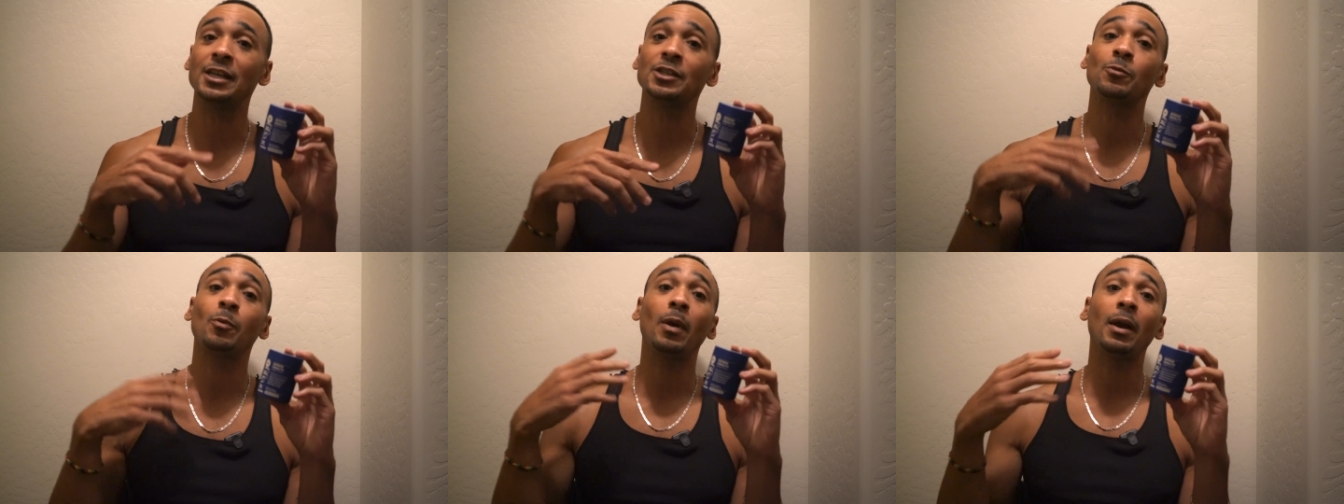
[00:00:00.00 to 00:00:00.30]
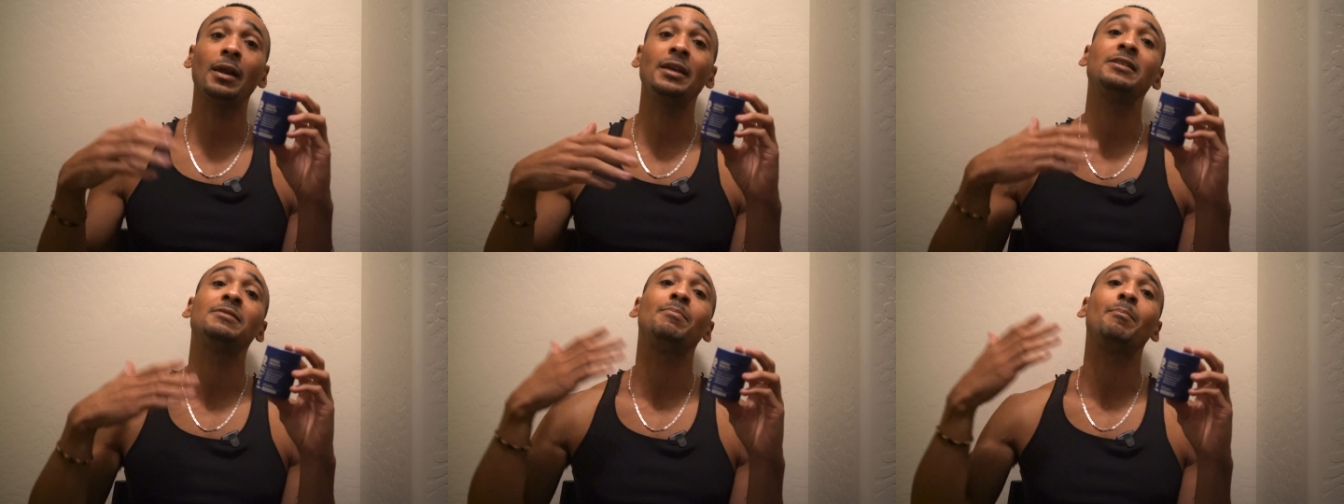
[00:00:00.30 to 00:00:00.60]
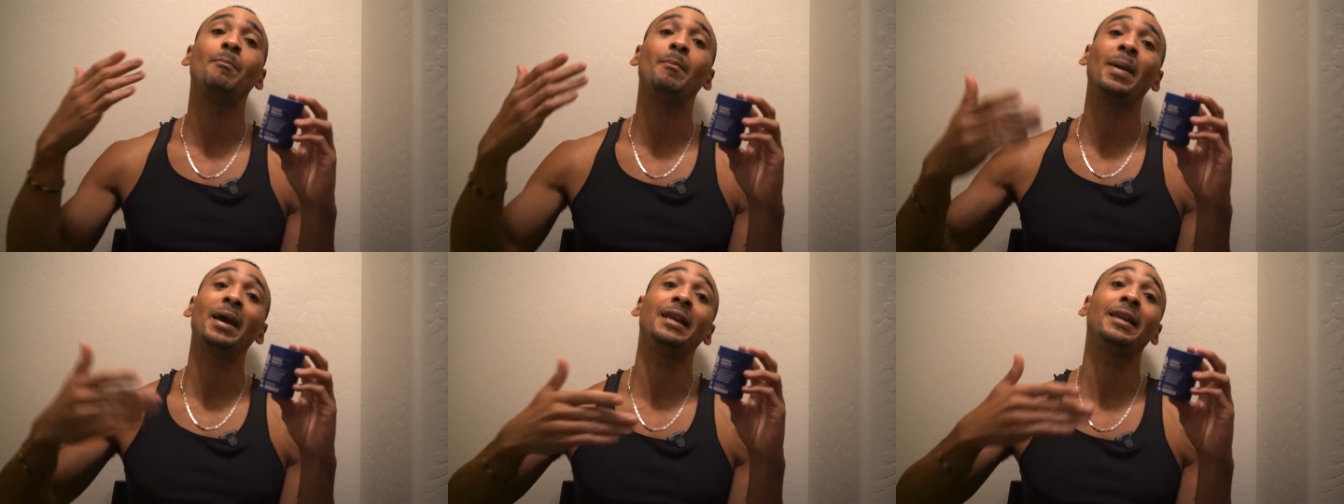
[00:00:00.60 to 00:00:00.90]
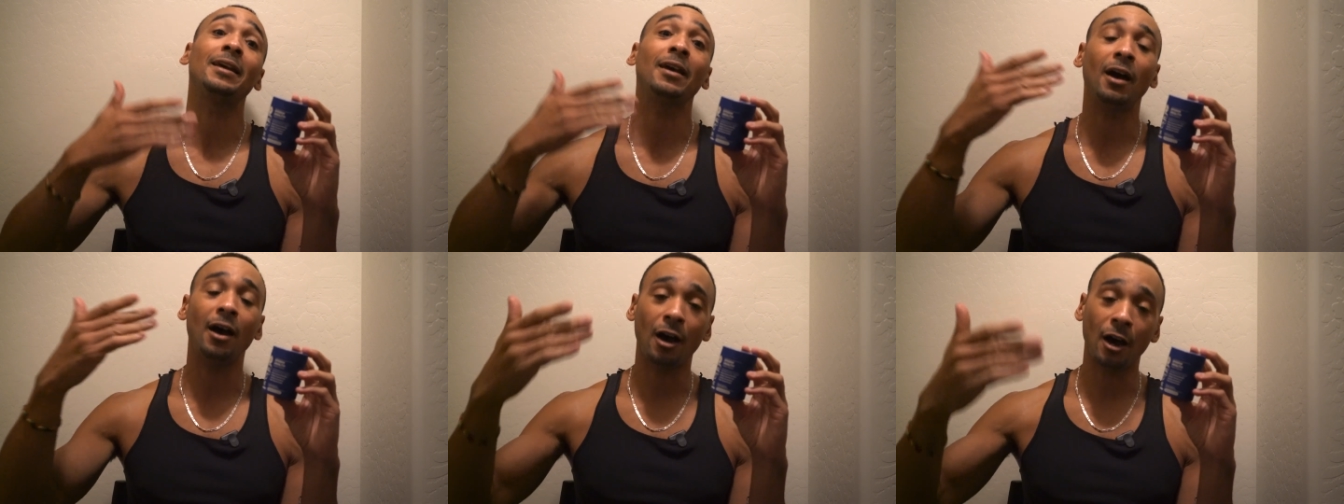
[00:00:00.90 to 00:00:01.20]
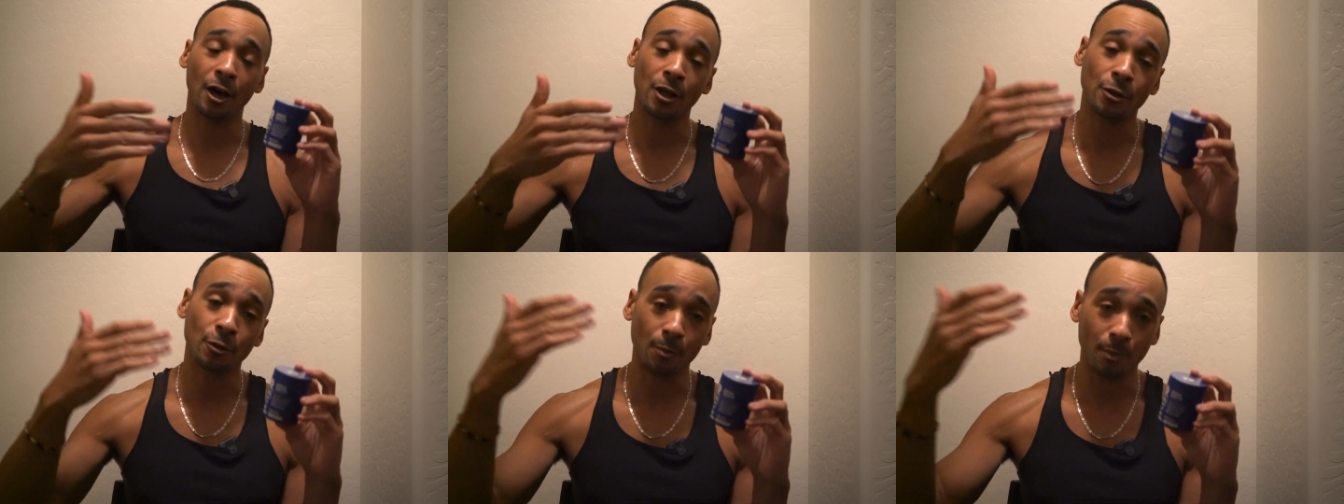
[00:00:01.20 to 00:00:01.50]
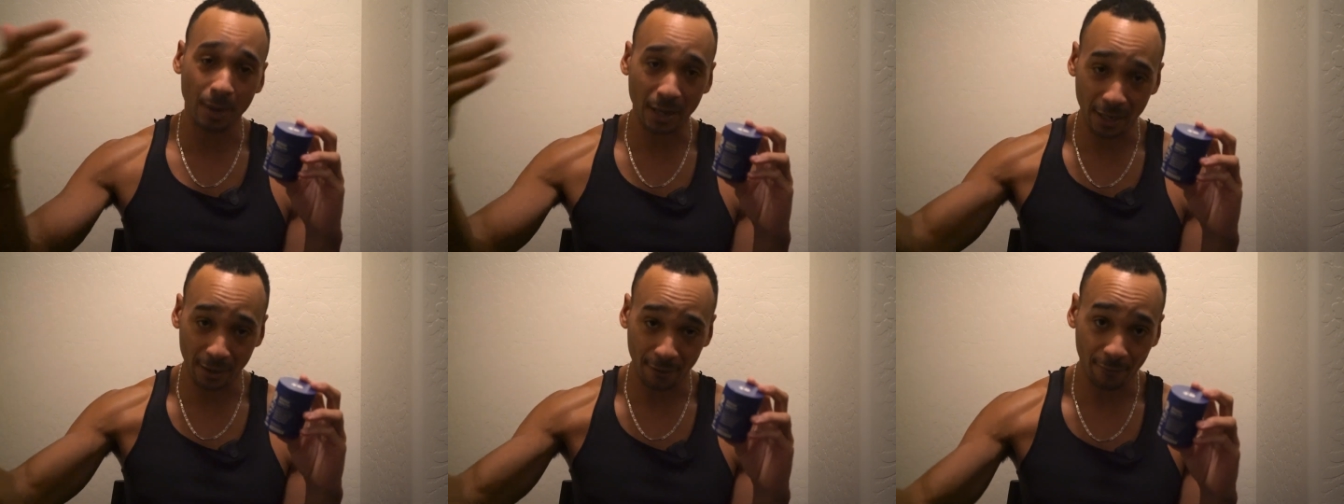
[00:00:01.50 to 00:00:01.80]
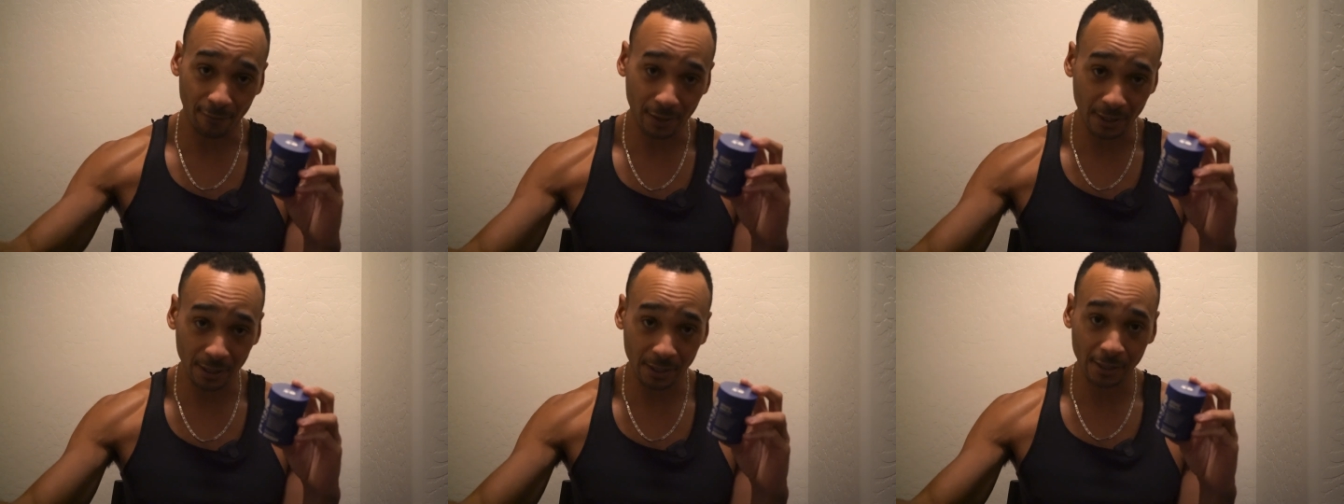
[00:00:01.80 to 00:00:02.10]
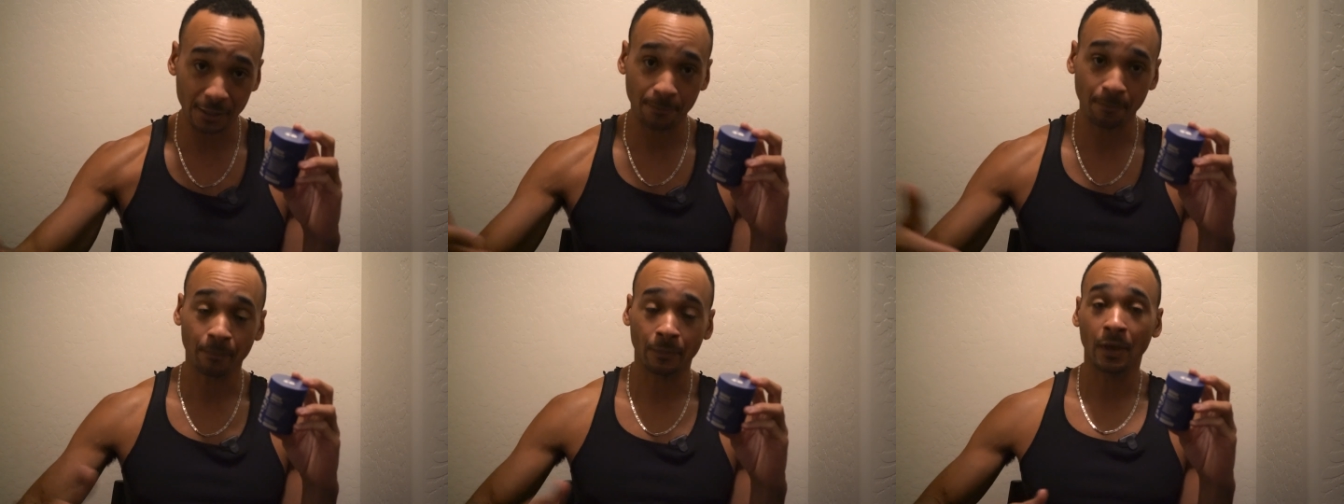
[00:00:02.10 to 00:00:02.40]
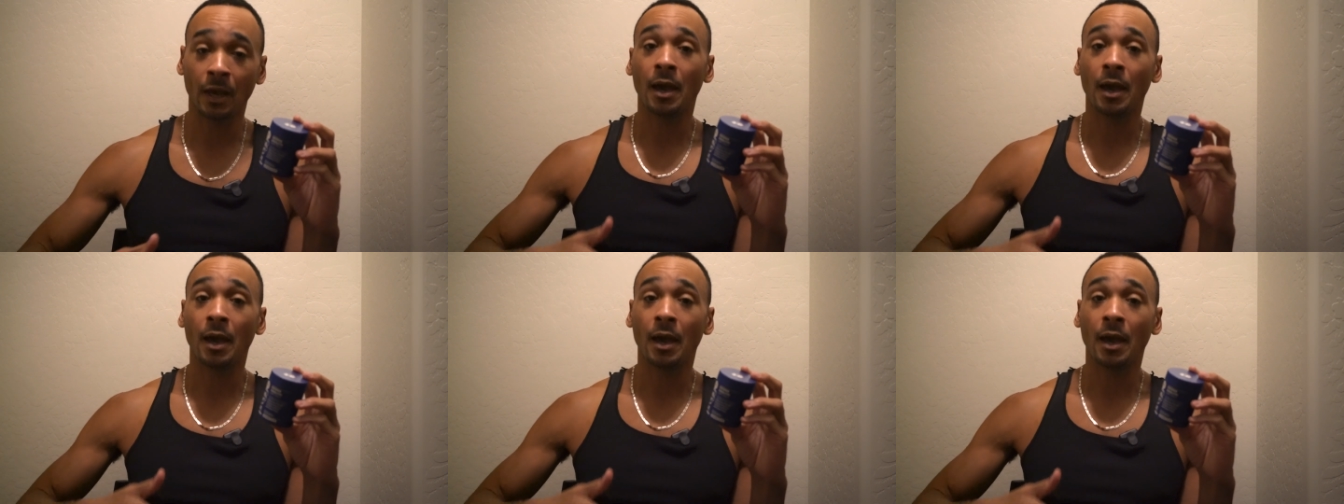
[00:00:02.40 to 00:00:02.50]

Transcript: as well as many other benefits.